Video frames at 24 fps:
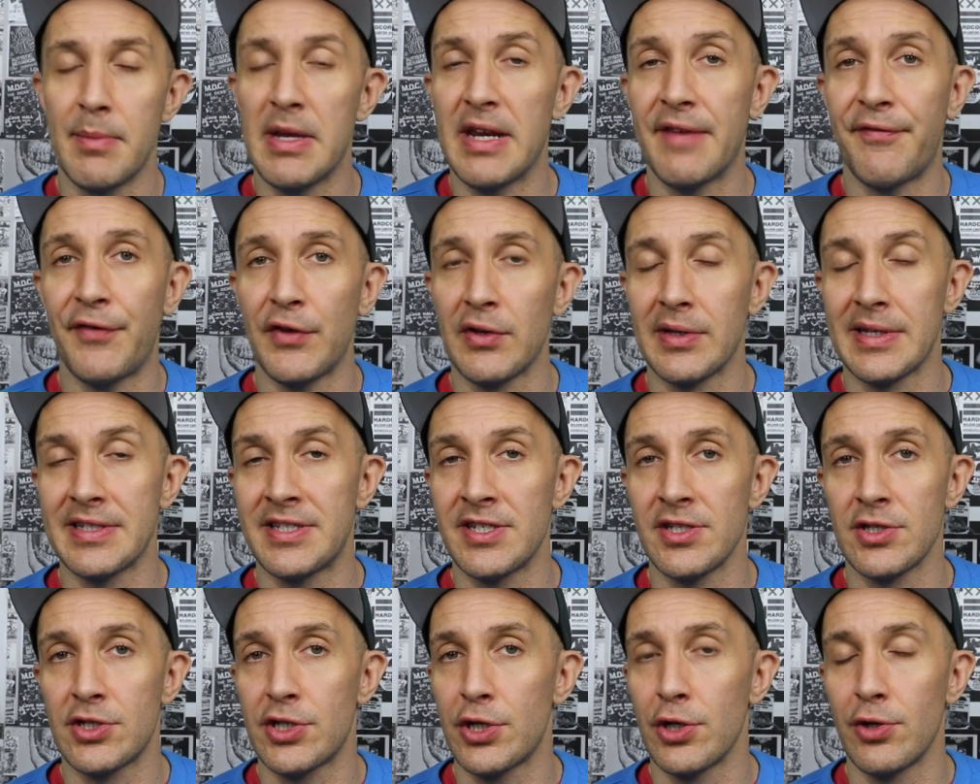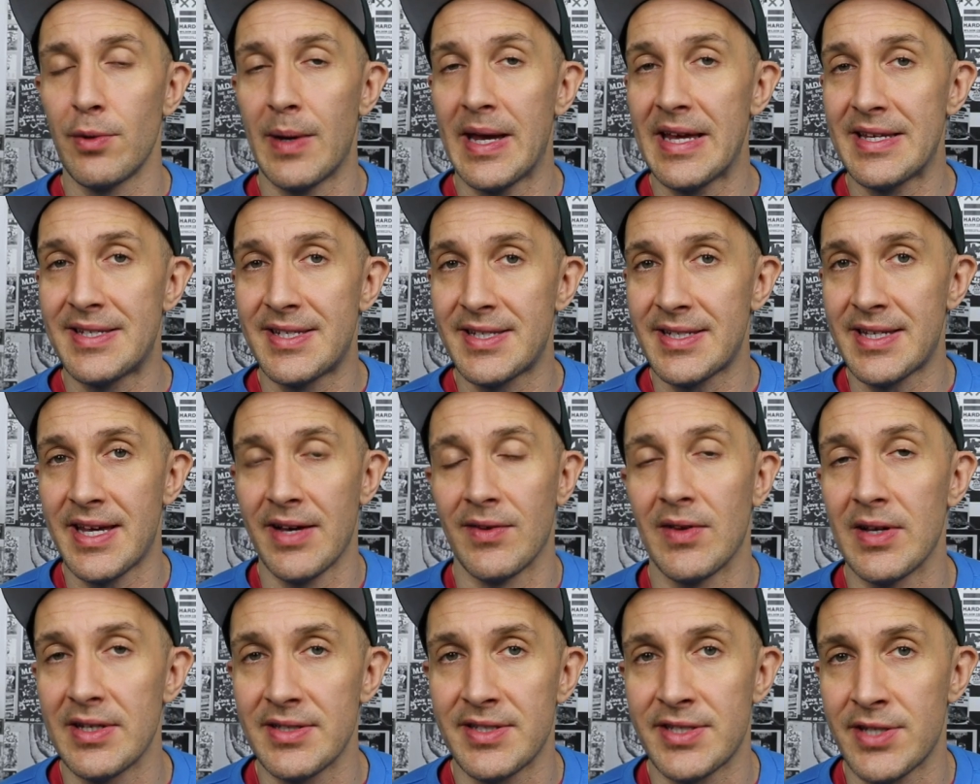I mean, if you listen to a
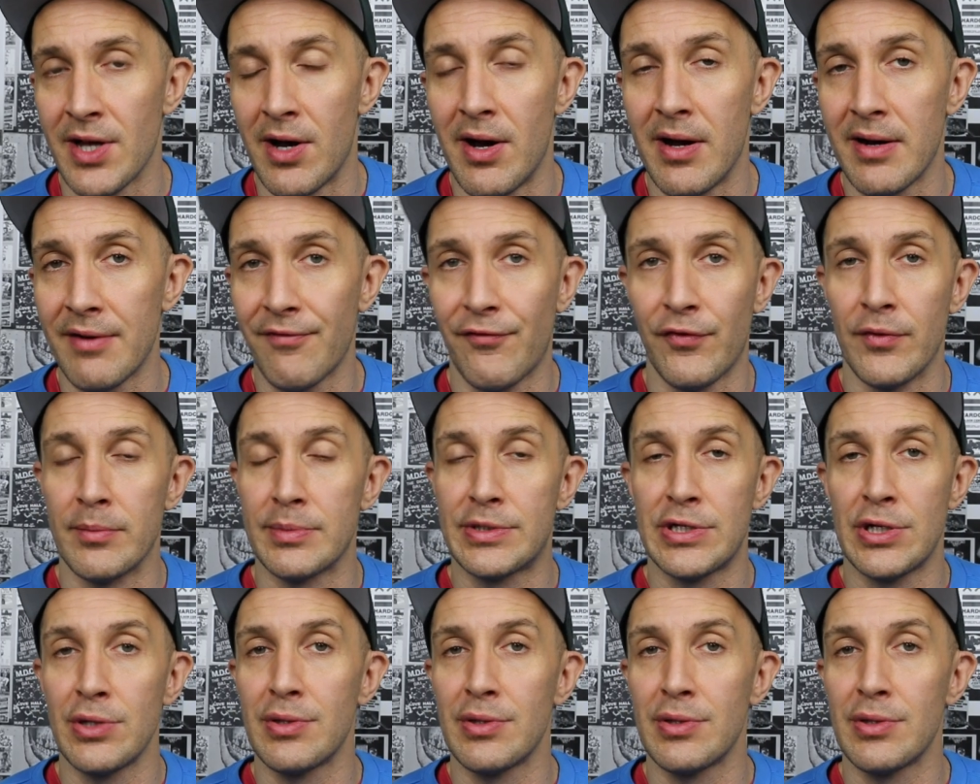Skillet song from